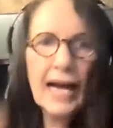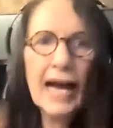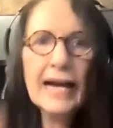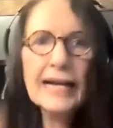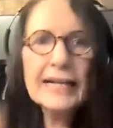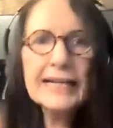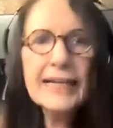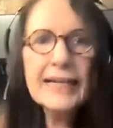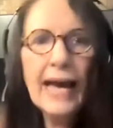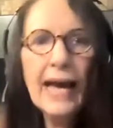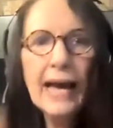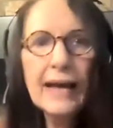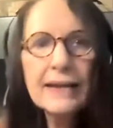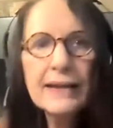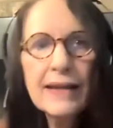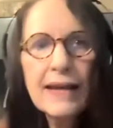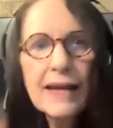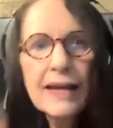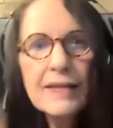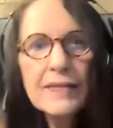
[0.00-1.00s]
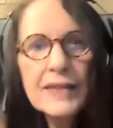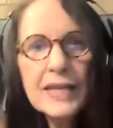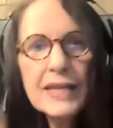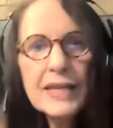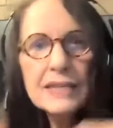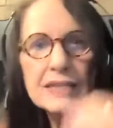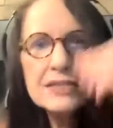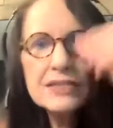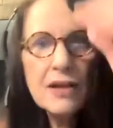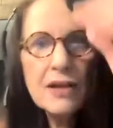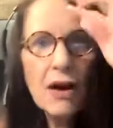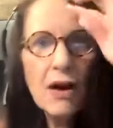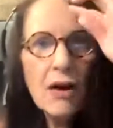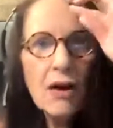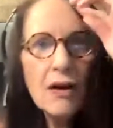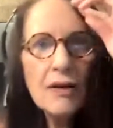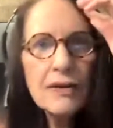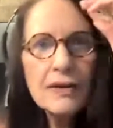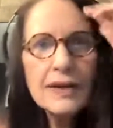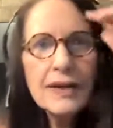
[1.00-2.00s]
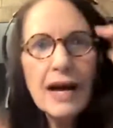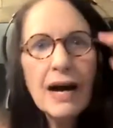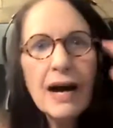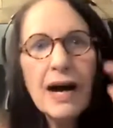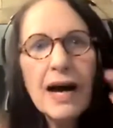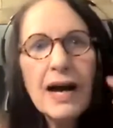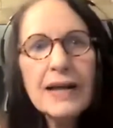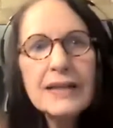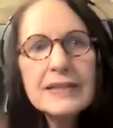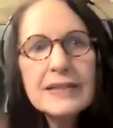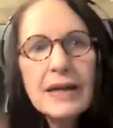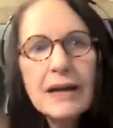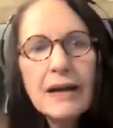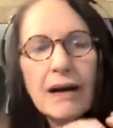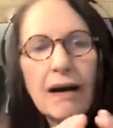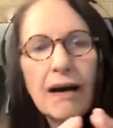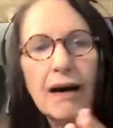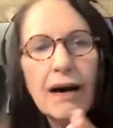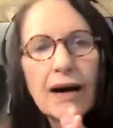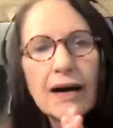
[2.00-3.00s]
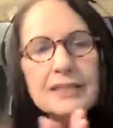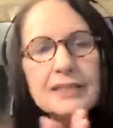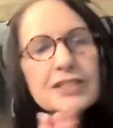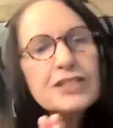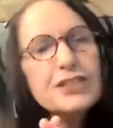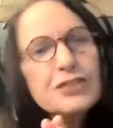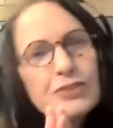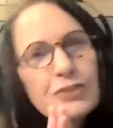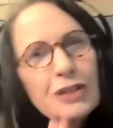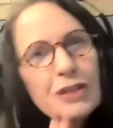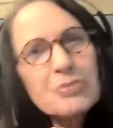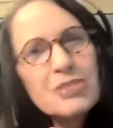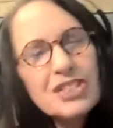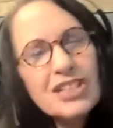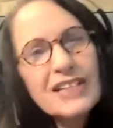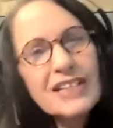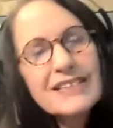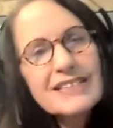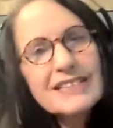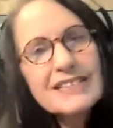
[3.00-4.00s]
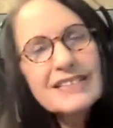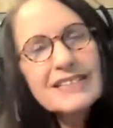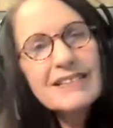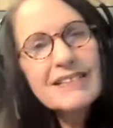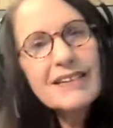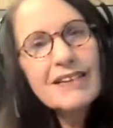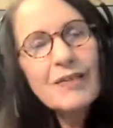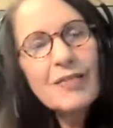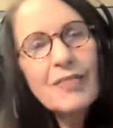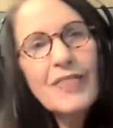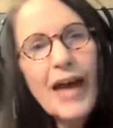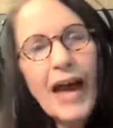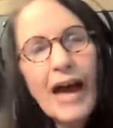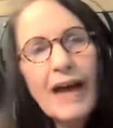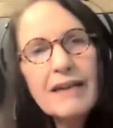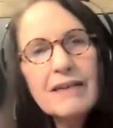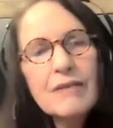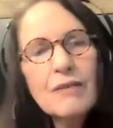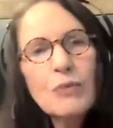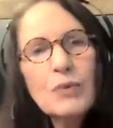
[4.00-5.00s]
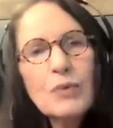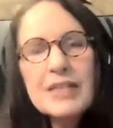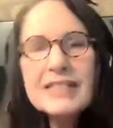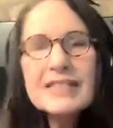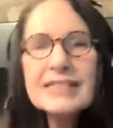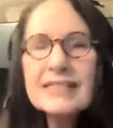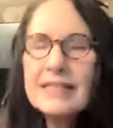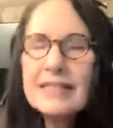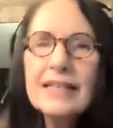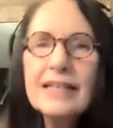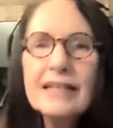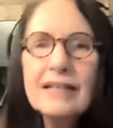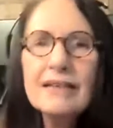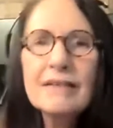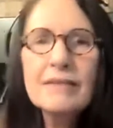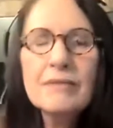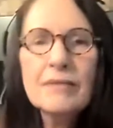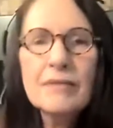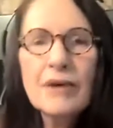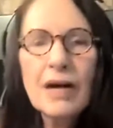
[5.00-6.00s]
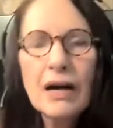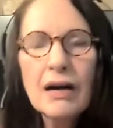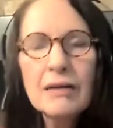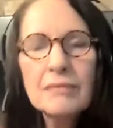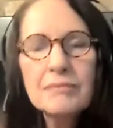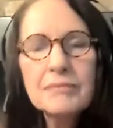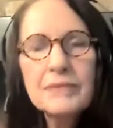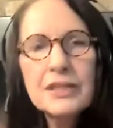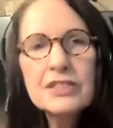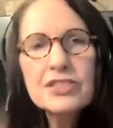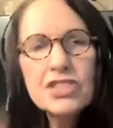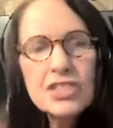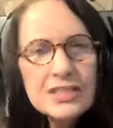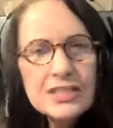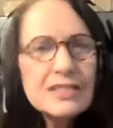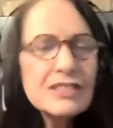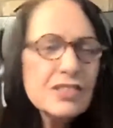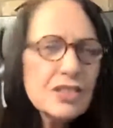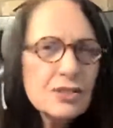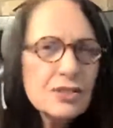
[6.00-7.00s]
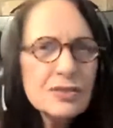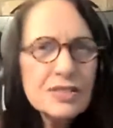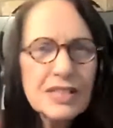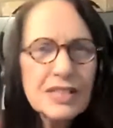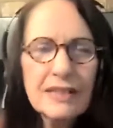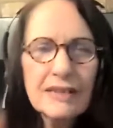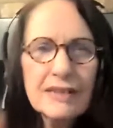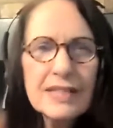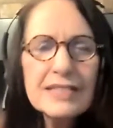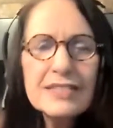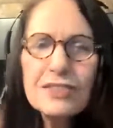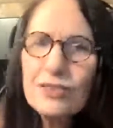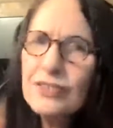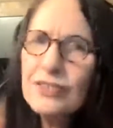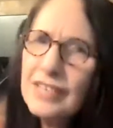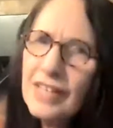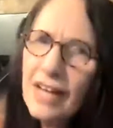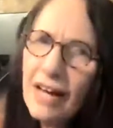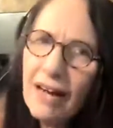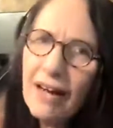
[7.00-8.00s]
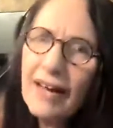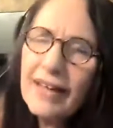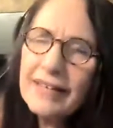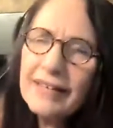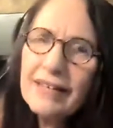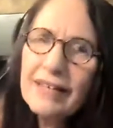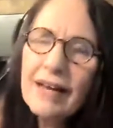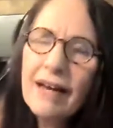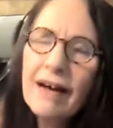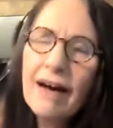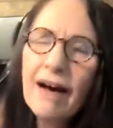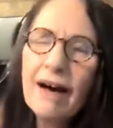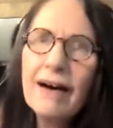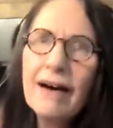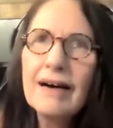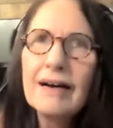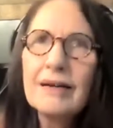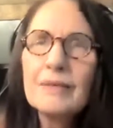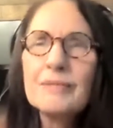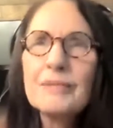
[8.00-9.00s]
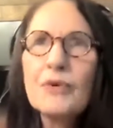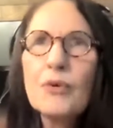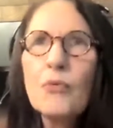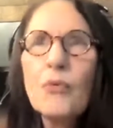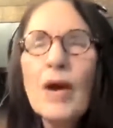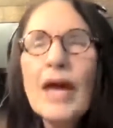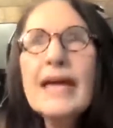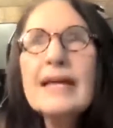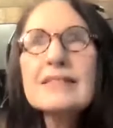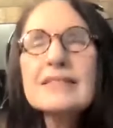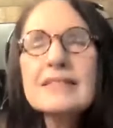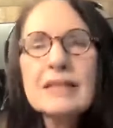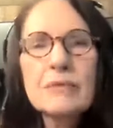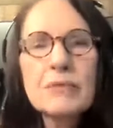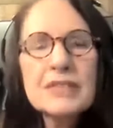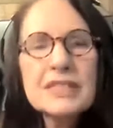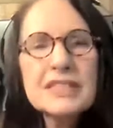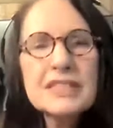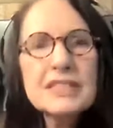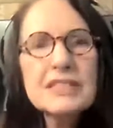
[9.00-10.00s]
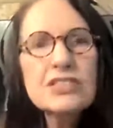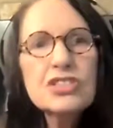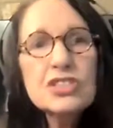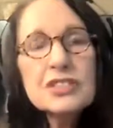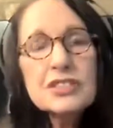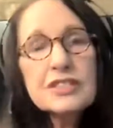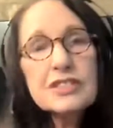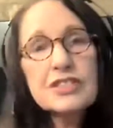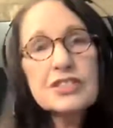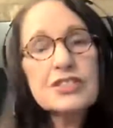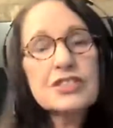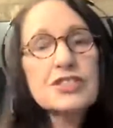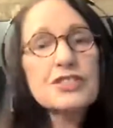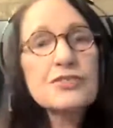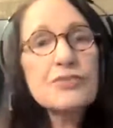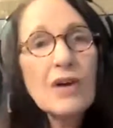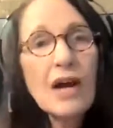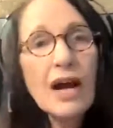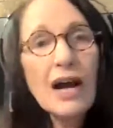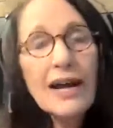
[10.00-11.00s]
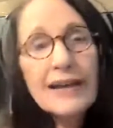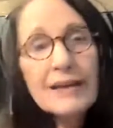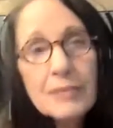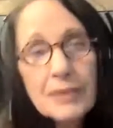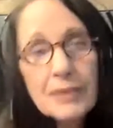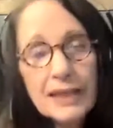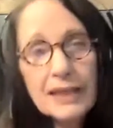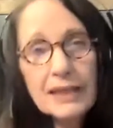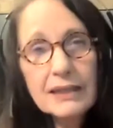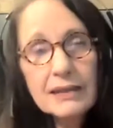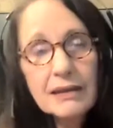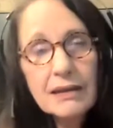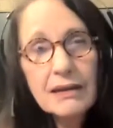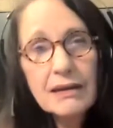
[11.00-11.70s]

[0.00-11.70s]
Again, these are not descriptions that we see Jesus using. These are not ways that we see Jesus describing